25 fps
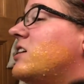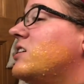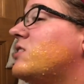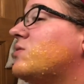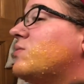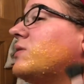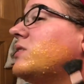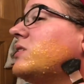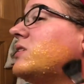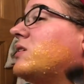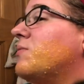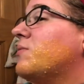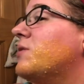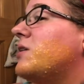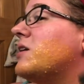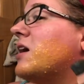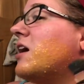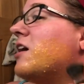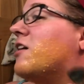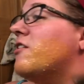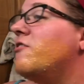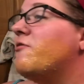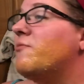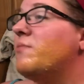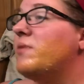has been something
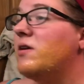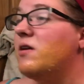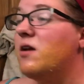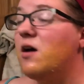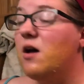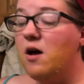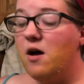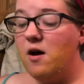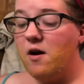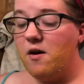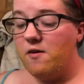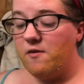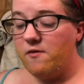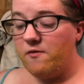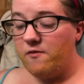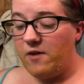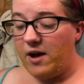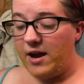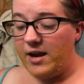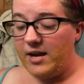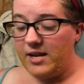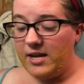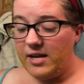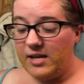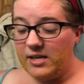I have been
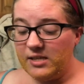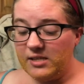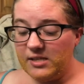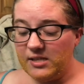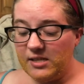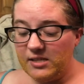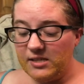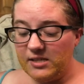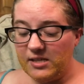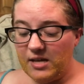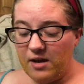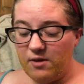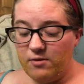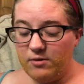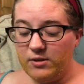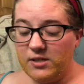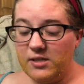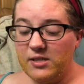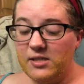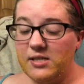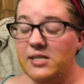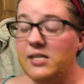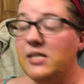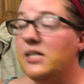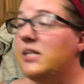fighting since I was
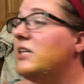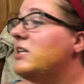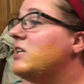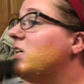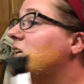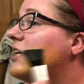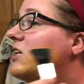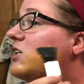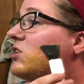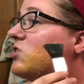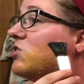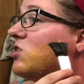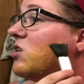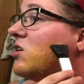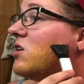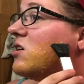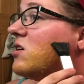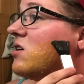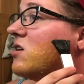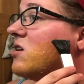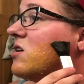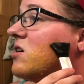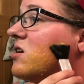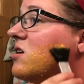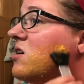a
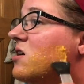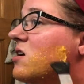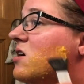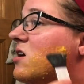teenager.